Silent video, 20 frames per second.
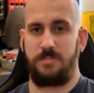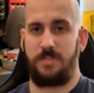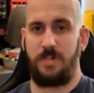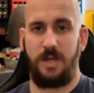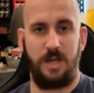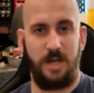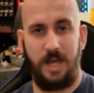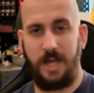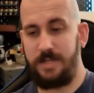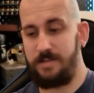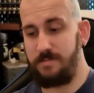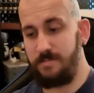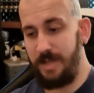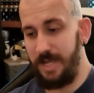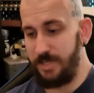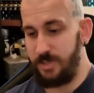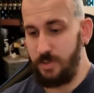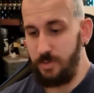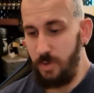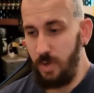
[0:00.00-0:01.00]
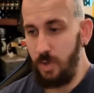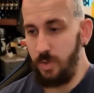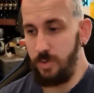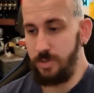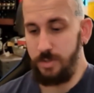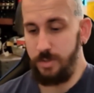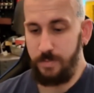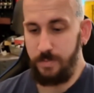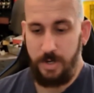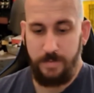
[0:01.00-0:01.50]
and that's all you
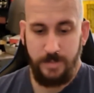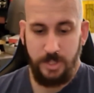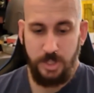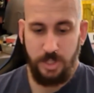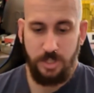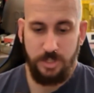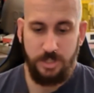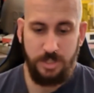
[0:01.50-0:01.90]
pretty much got to